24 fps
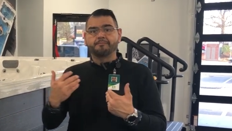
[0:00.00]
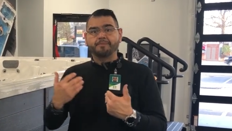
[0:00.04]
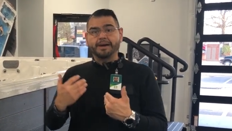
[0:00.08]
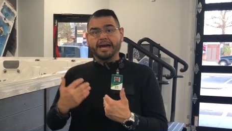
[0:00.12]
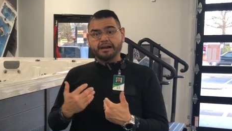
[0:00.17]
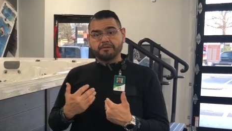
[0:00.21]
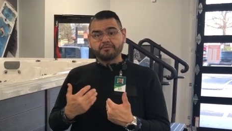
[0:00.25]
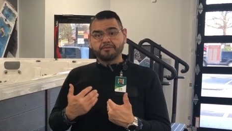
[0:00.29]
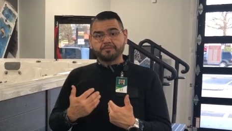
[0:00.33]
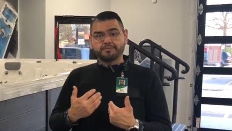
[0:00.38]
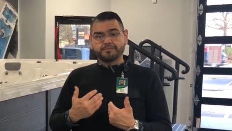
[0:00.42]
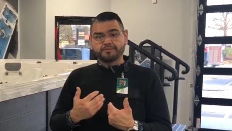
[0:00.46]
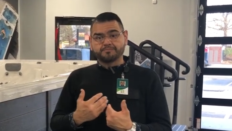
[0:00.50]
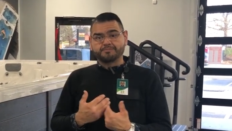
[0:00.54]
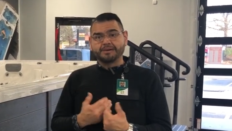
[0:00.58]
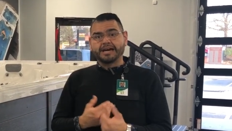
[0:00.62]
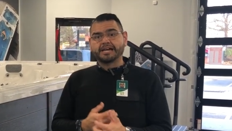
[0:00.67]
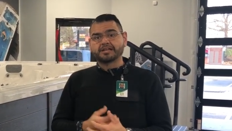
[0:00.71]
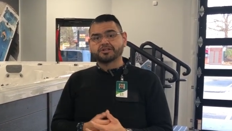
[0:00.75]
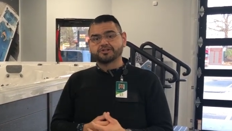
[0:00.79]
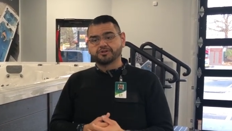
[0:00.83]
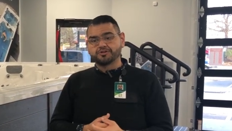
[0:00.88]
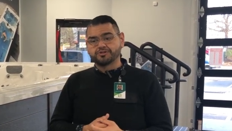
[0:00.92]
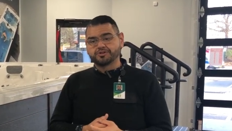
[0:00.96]
back,
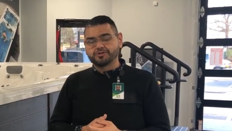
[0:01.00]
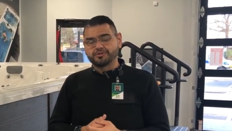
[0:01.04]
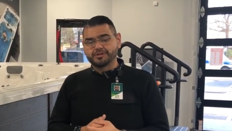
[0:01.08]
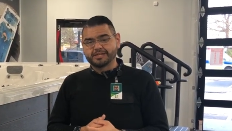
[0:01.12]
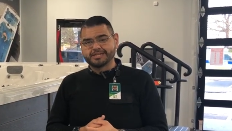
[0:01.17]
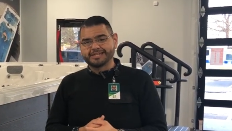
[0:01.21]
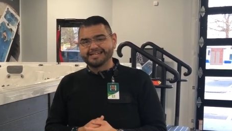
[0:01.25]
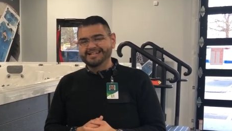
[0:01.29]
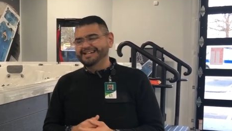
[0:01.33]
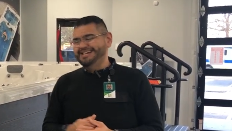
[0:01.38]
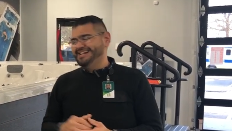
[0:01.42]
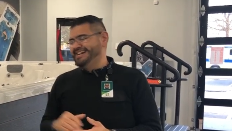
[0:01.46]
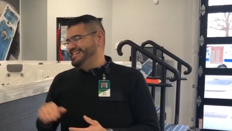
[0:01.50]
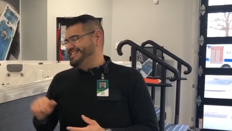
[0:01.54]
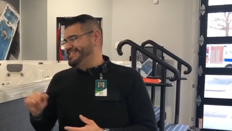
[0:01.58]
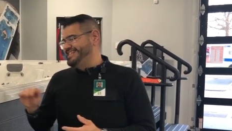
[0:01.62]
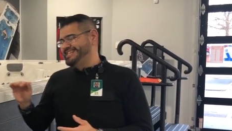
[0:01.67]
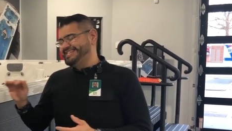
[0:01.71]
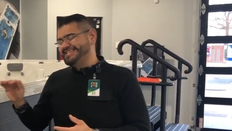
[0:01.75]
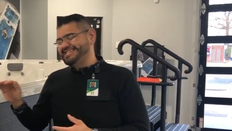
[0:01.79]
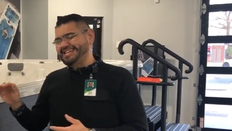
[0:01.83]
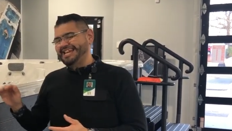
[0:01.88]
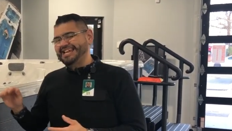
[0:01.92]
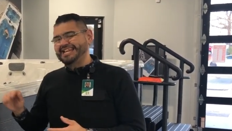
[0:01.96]
back surgeries.
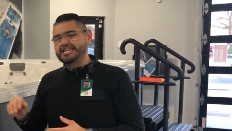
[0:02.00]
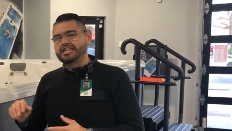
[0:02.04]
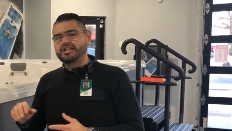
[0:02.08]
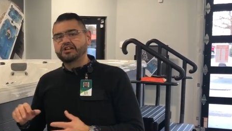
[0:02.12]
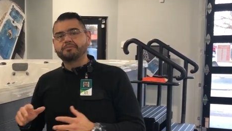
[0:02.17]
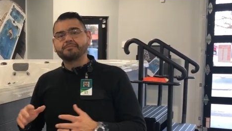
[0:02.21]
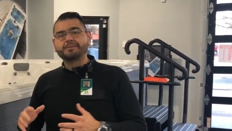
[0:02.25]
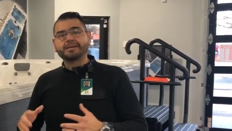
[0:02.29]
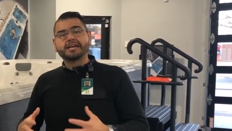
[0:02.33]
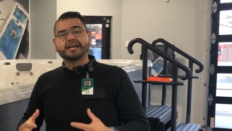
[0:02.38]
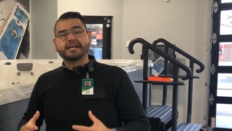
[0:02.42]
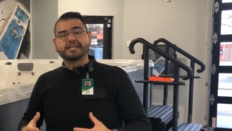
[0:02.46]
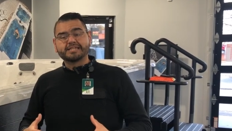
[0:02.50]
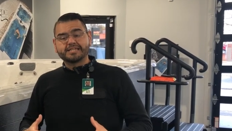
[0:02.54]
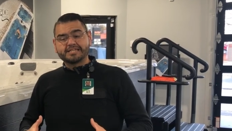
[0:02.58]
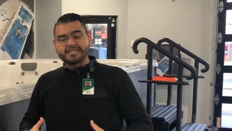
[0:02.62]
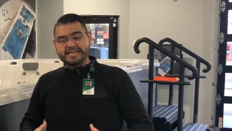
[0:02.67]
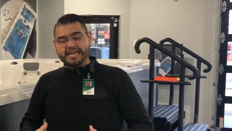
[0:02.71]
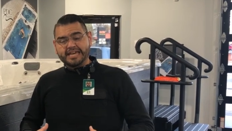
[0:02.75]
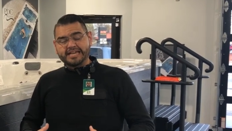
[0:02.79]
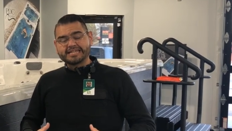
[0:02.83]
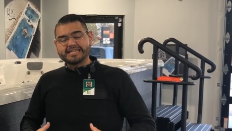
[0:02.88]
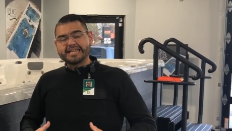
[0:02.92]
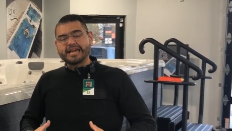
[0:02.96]
This is ideal because
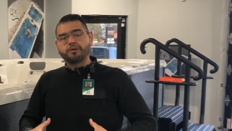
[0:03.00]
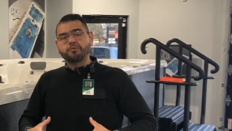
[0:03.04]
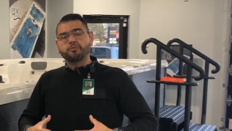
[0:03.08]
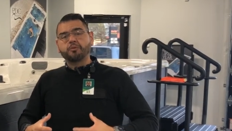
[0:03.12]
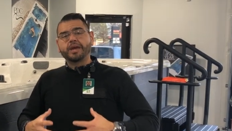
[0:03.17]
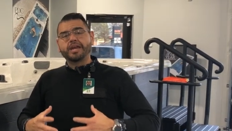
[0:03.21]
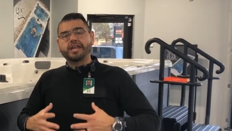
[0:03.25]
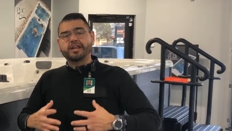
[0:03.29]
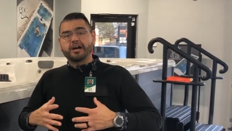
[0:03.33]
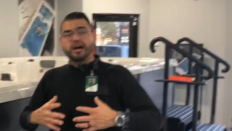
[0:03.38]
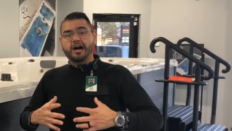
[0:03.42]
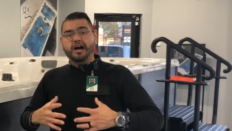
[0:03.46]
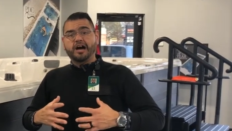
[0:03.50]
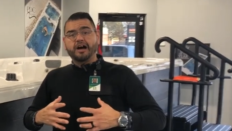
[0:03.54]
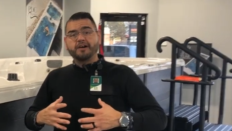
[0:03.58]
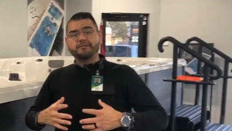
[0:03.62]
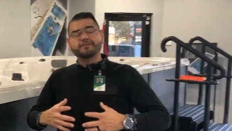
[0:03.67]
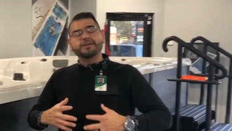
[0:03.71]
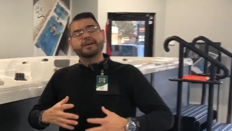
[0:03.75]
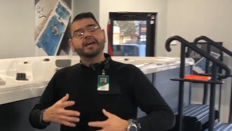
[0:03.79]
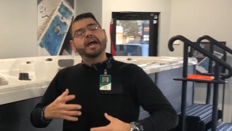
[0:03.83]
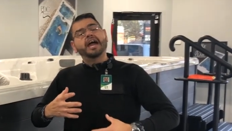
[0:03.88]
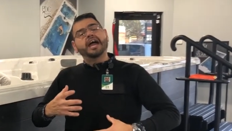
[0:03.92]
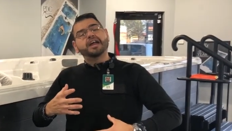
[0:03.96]
it takes that weight
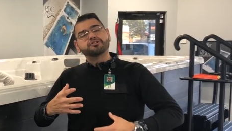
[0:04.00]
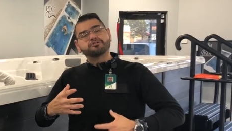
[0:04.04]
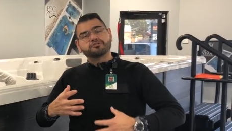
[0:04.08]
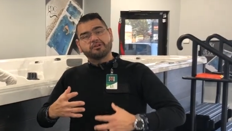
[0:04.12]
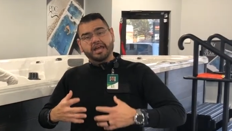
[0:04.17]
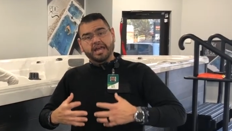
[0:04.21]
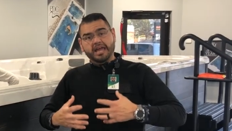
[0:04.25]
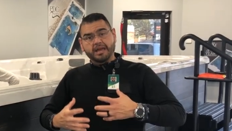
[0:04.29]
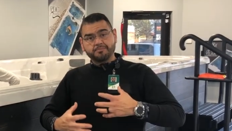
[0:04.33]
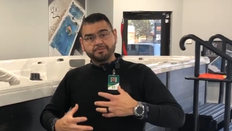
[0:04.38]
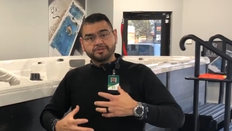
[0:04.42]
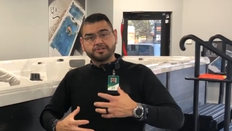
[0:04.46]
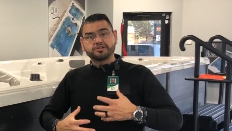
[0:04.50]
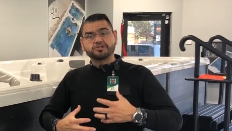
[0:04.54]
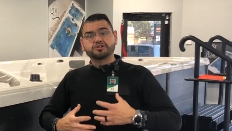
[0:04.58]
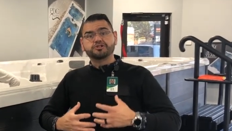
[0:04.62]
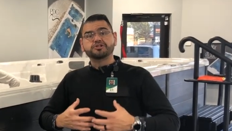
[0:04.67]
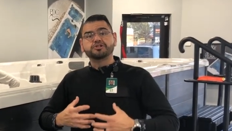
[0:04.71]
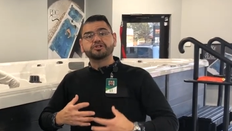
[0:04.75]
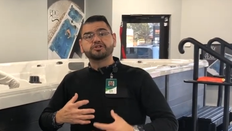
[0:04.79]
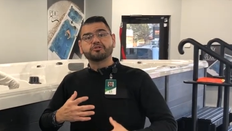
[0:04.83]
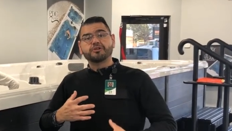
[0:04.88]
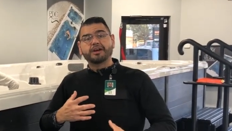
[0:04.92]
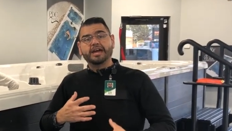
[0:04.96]
off and you're able to
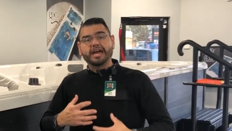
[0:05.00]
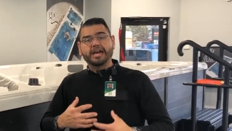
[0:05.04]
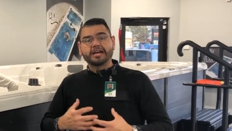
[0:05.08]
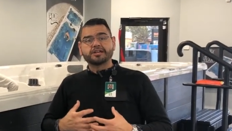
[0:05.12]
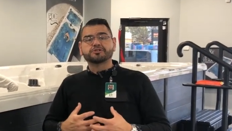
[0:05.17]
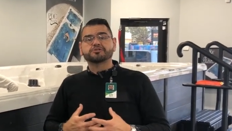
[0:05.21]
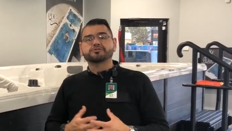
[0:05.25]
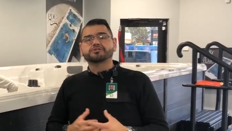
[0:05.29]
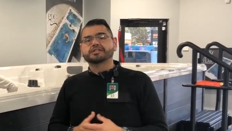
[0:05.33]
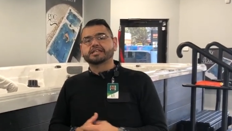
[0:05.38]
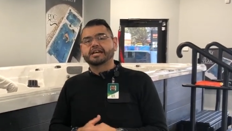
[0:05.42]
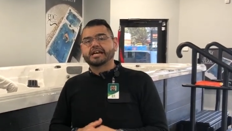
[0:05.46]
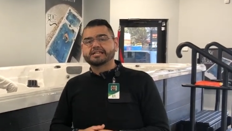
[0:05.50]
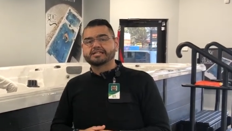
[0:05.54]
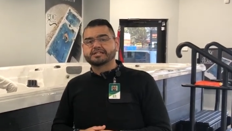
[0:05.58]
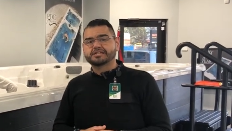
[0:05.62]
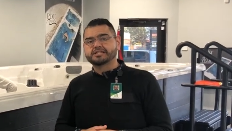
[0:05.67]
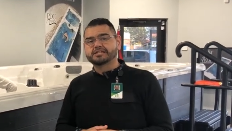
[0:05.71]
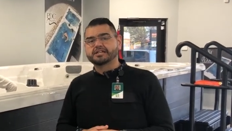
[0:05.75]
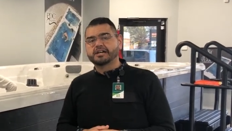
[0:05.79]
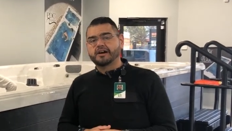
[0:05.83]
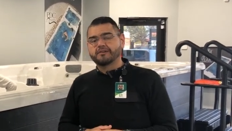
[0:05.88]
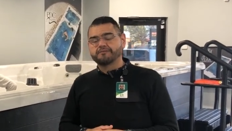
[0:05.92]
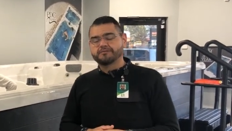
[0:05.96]
do your
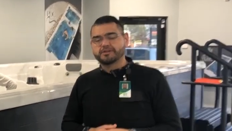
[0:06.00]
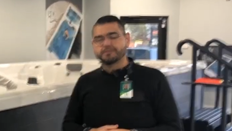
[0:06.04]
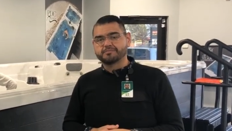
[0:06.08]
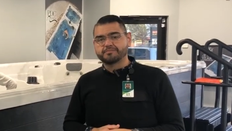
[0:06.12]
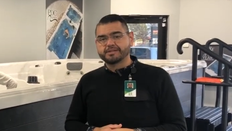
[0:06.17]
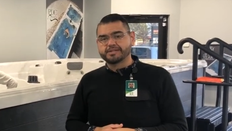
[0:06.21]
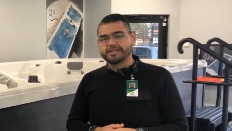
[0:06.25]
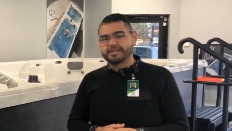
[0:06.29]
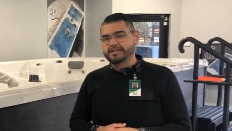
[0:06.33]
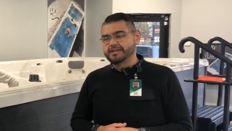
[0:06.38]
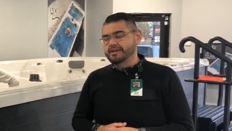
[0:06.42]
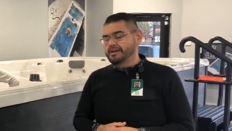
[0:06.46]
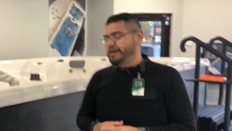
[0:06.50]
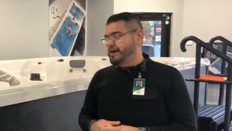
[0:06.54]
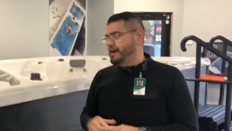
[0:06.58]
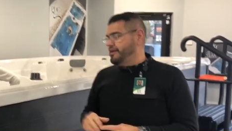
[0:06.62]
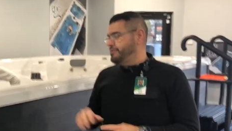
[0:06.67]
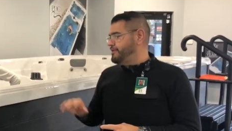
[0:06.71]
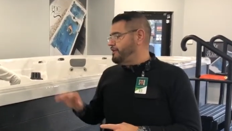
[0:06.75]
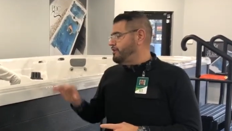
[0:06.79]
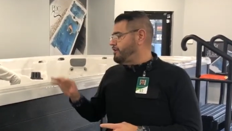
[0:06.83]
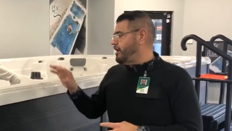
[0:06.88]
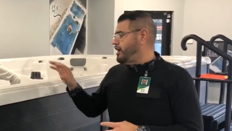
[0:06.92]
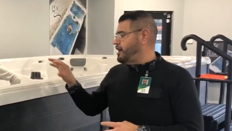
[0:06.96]
exercises comfortably.
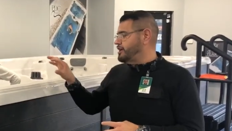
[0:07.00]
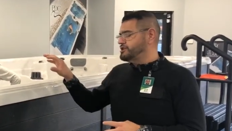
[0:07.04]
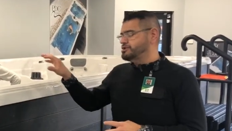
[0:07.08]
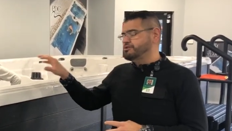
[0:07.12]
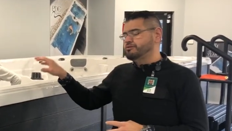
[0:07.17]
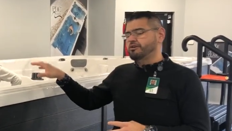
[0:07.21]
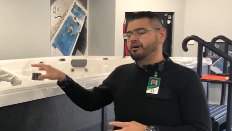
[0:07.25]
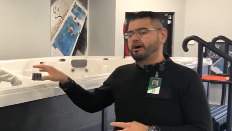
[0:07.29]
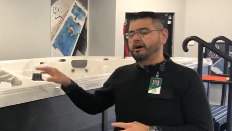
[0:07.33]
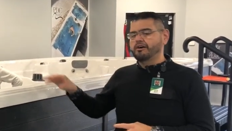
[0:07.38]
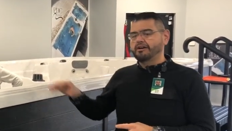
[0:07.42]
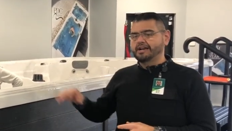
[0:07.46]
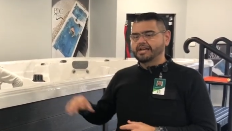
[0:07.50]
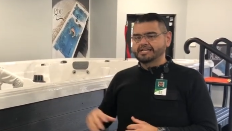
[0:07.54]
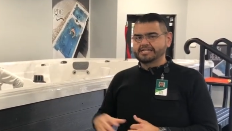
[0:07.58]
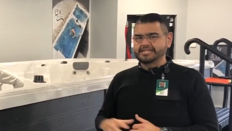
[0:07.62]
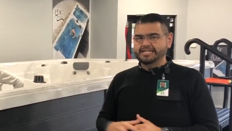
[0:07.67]
There also are